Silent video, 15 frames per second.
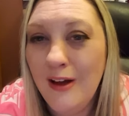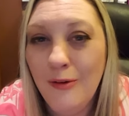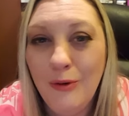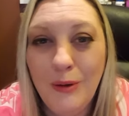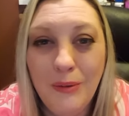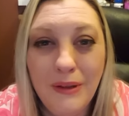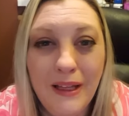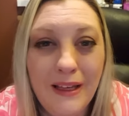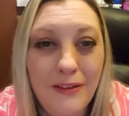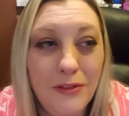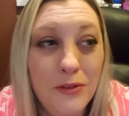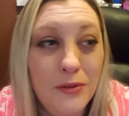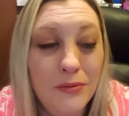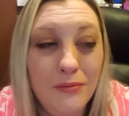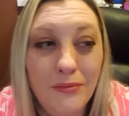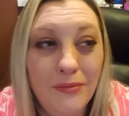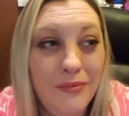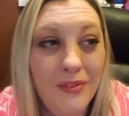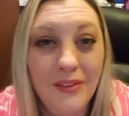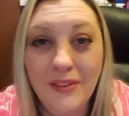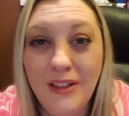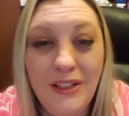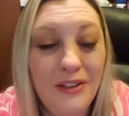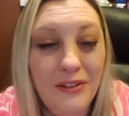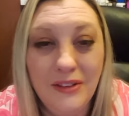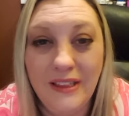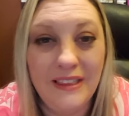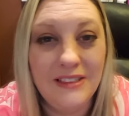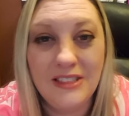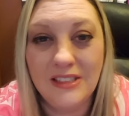We were like
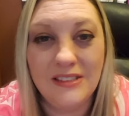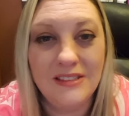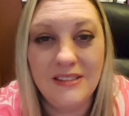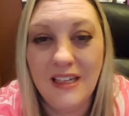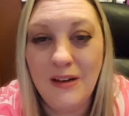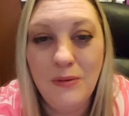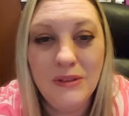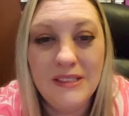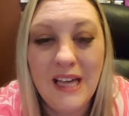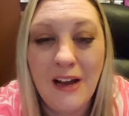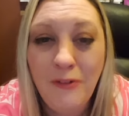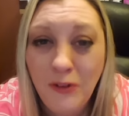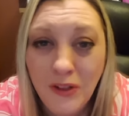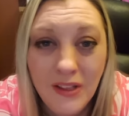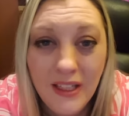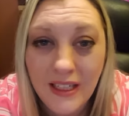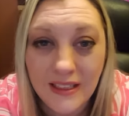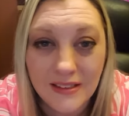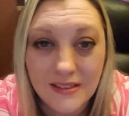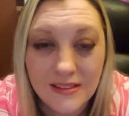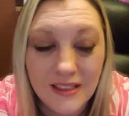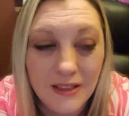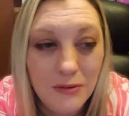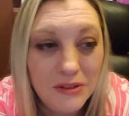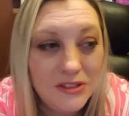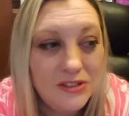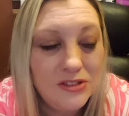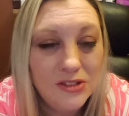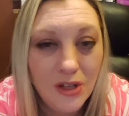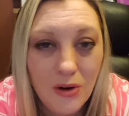literally just, it was effortless. It was
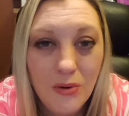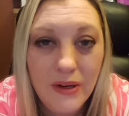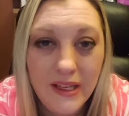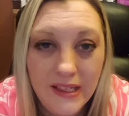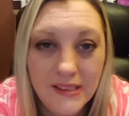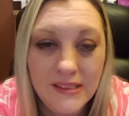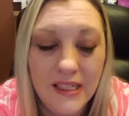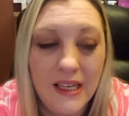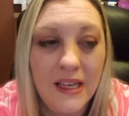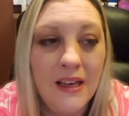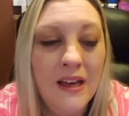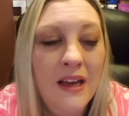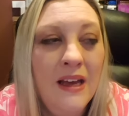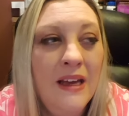so easy.